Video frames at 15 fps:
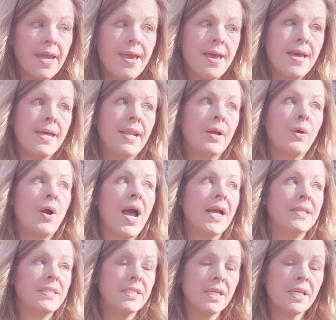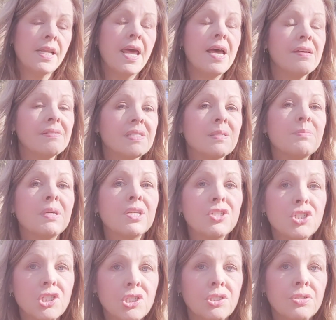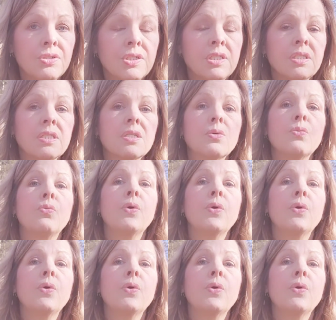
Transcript: and I did have some issues